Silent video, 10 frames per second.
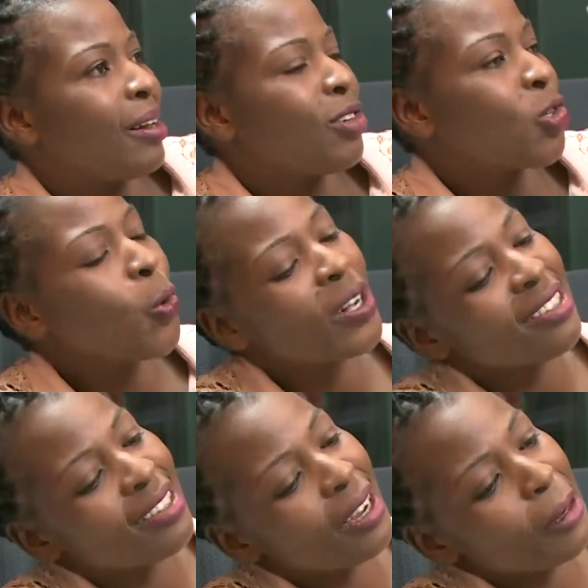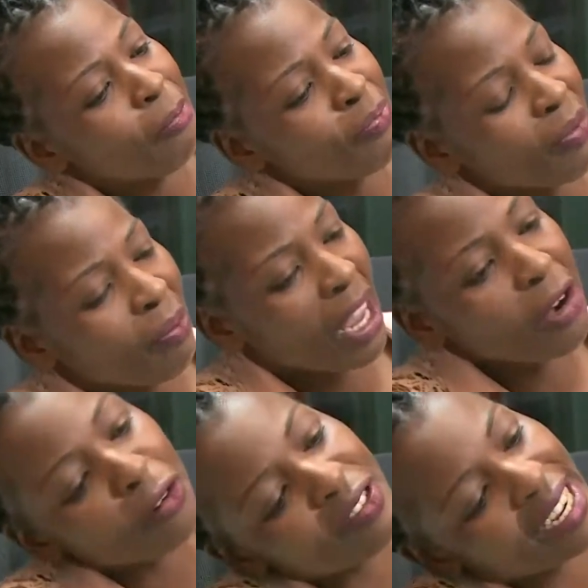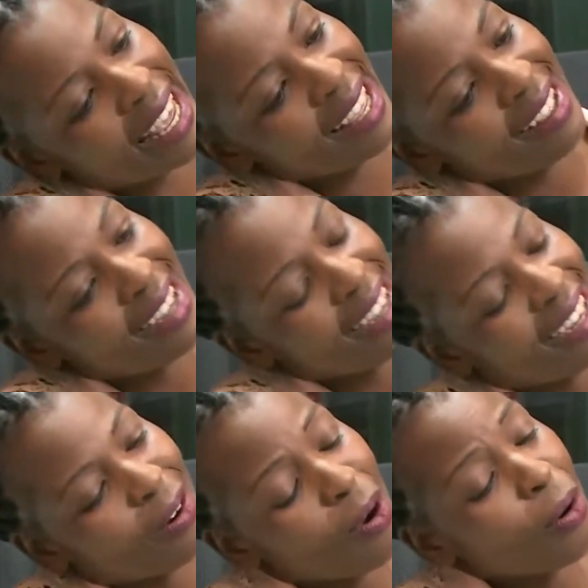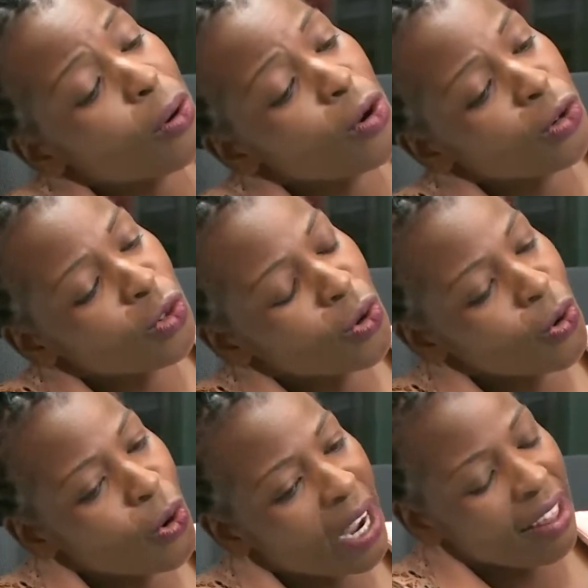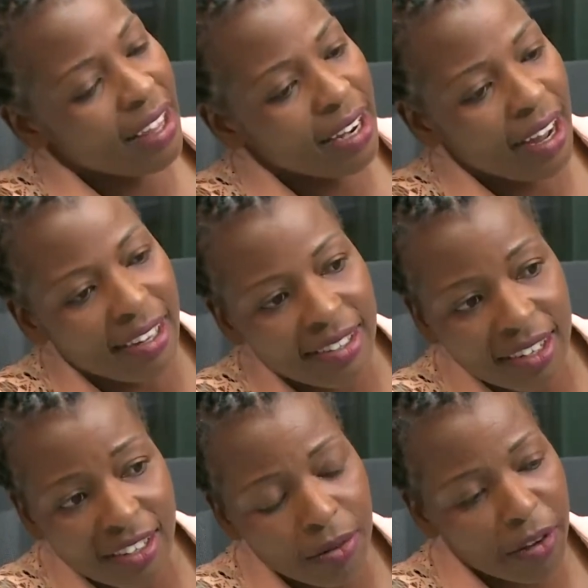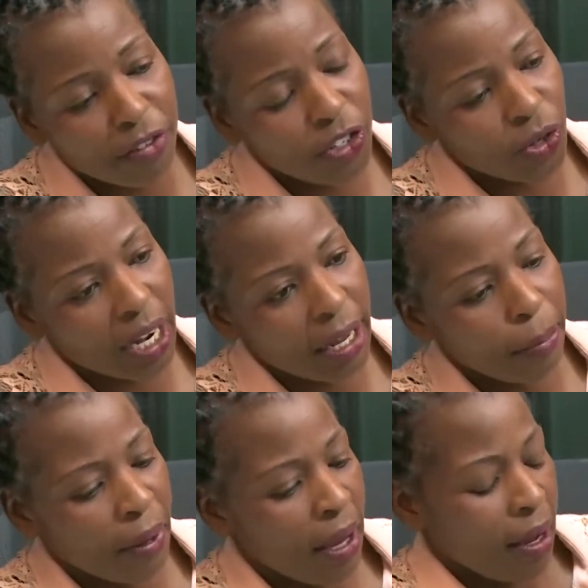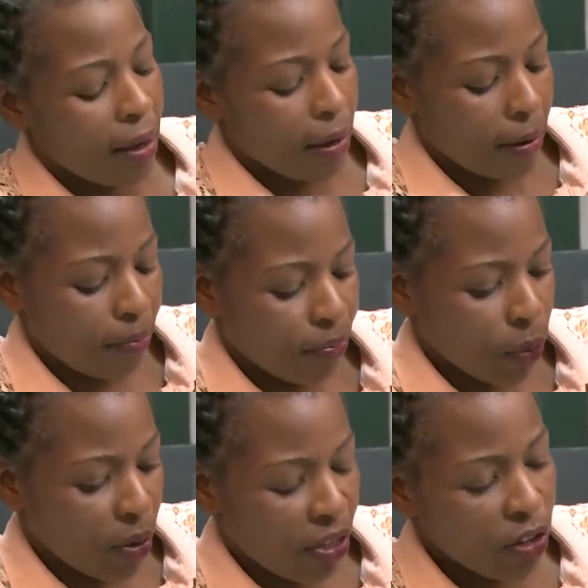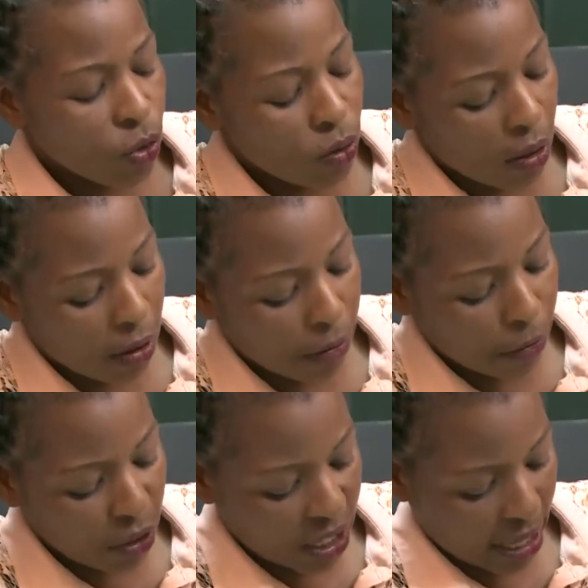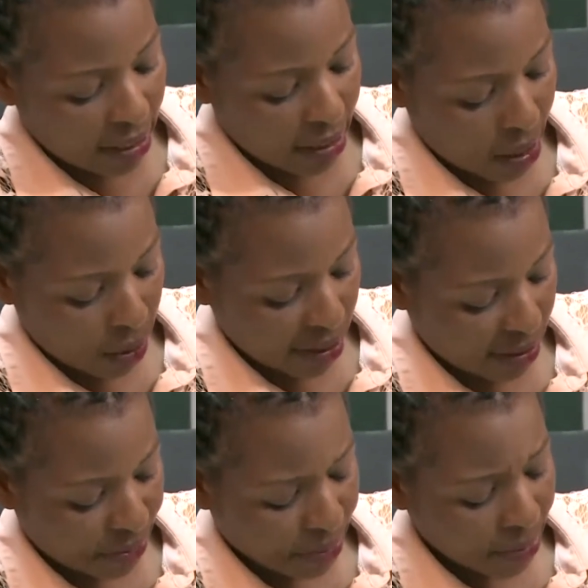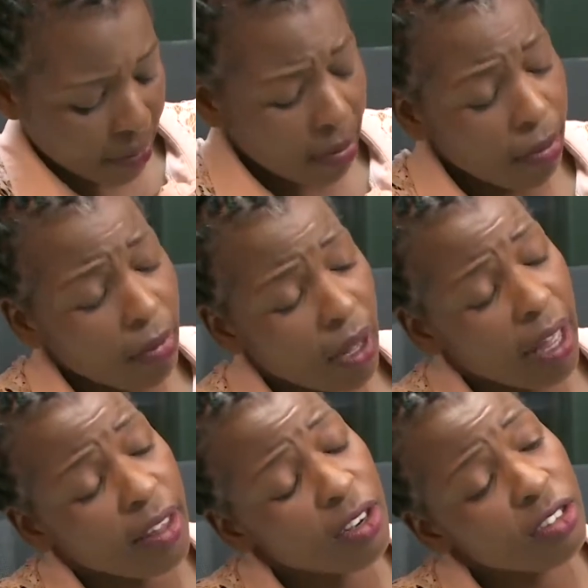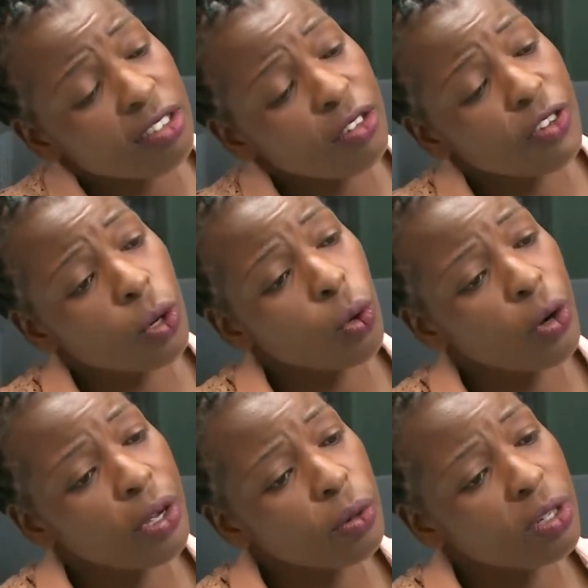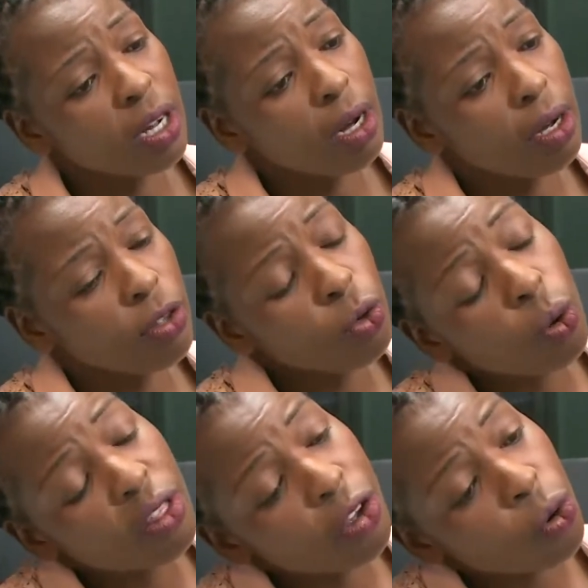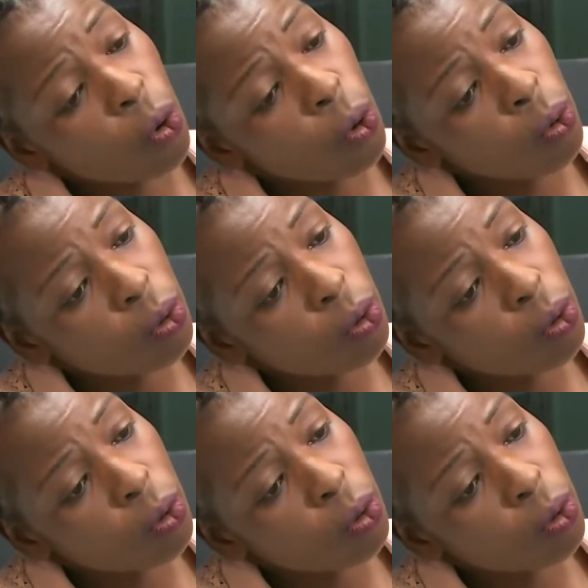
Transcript: towards the end of day kwakuda kuti unodoka, and then I sent in my video clip. Within 48 hours I then received a call yekuti you got the role